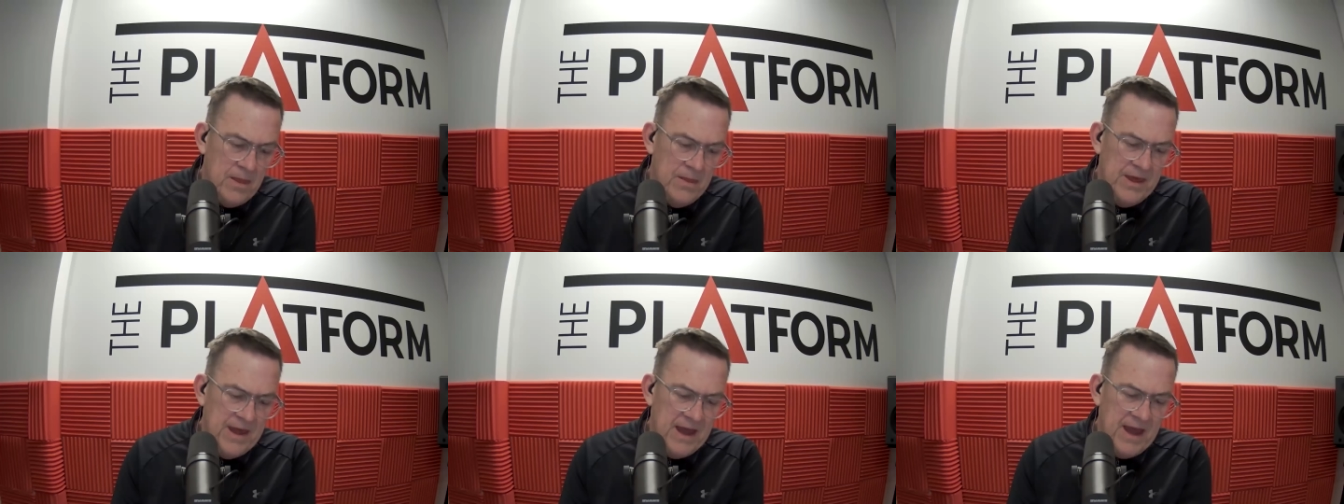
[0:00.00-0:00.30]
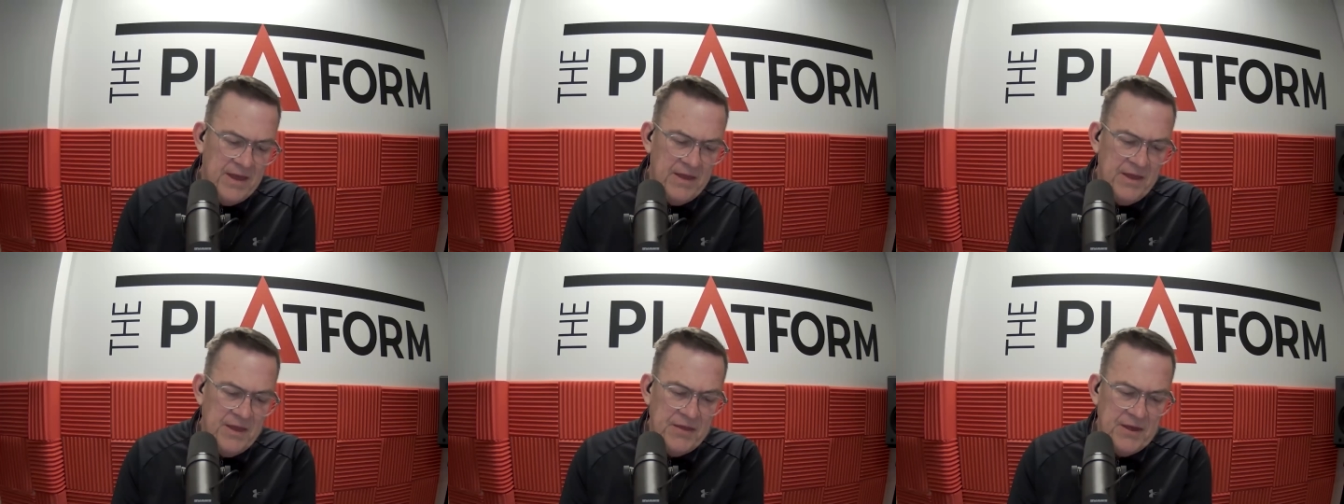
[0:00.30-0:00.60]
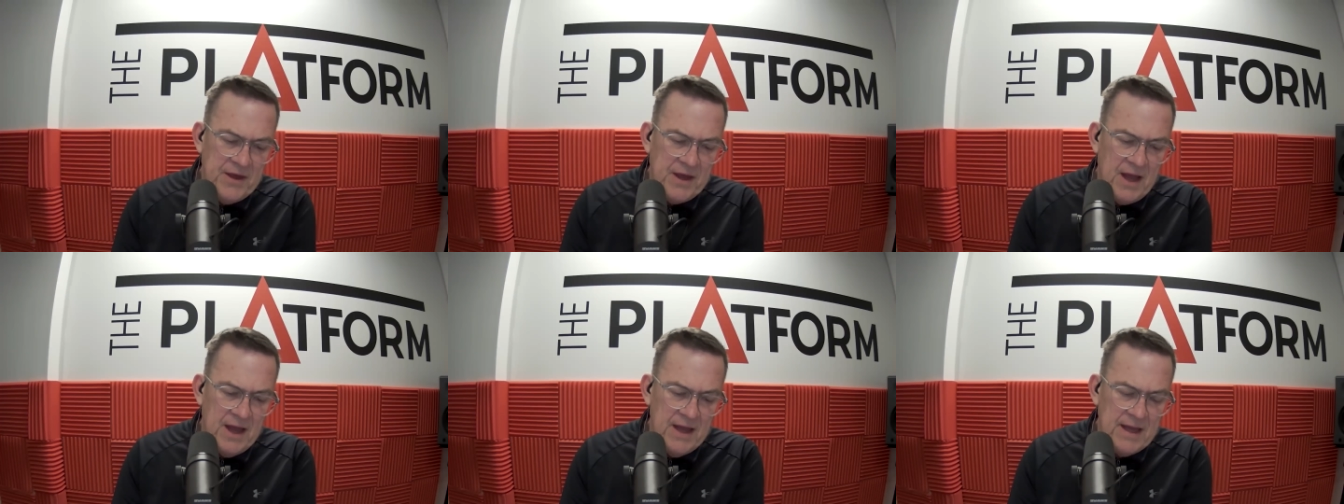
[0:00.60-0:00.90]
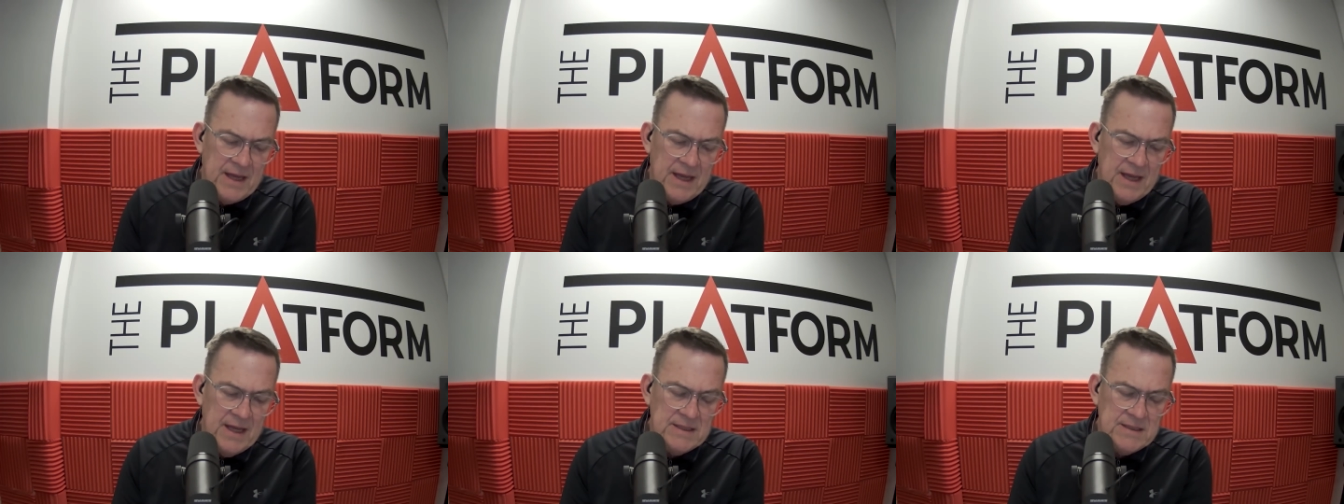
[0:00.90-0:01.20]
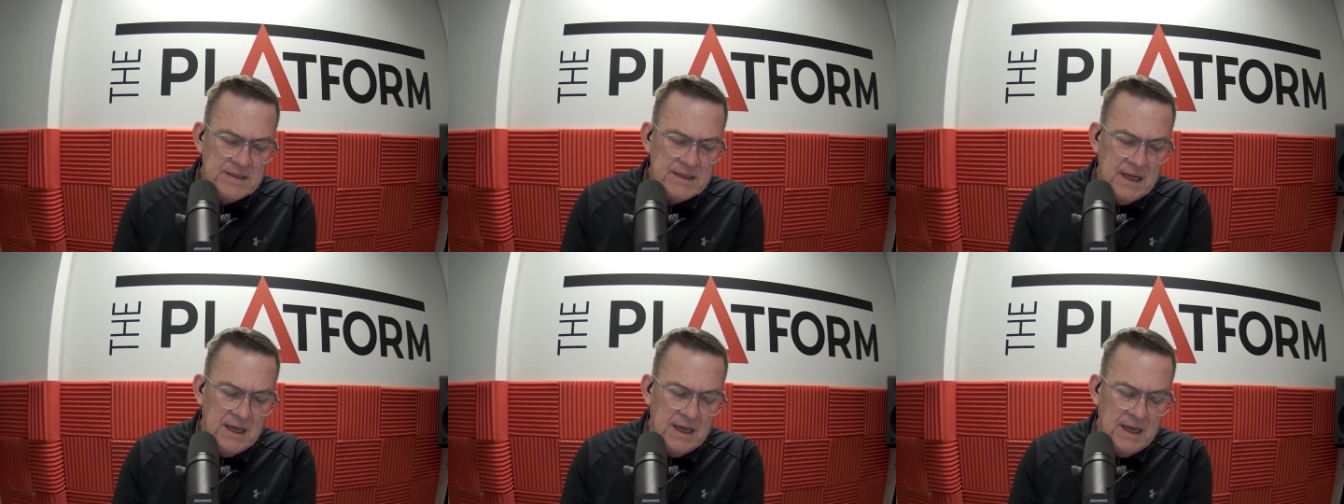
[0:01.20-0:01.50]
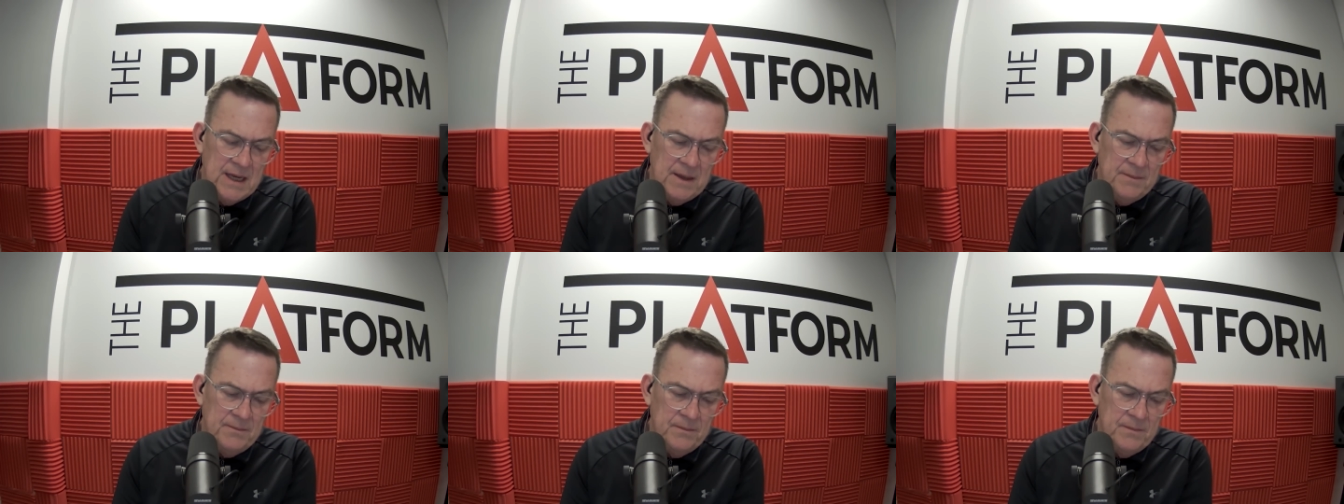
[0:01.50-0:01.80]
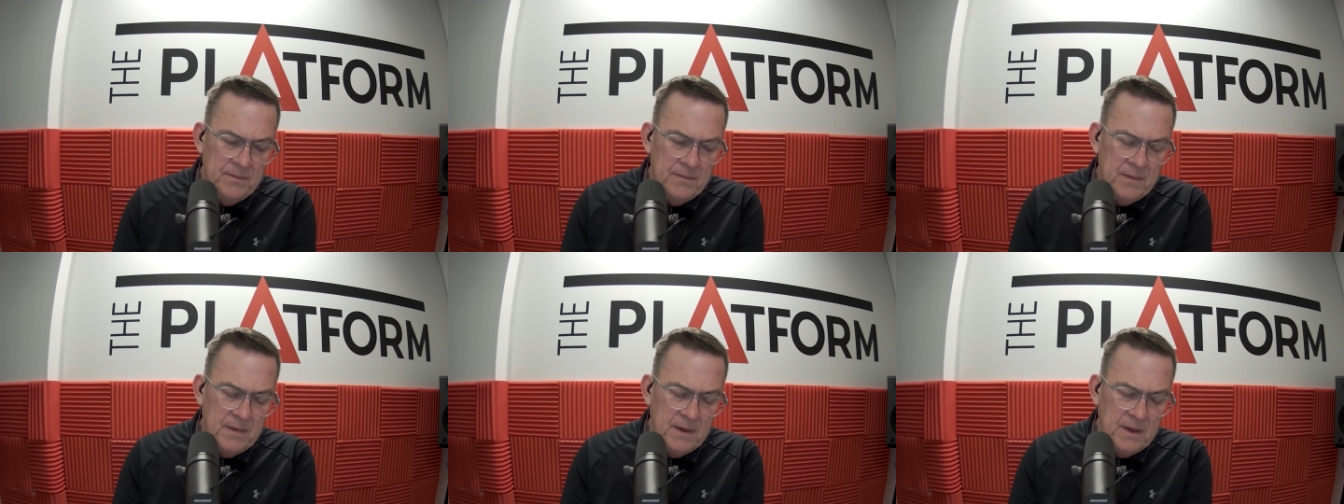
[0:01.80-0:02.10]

the other thing, I guess, um,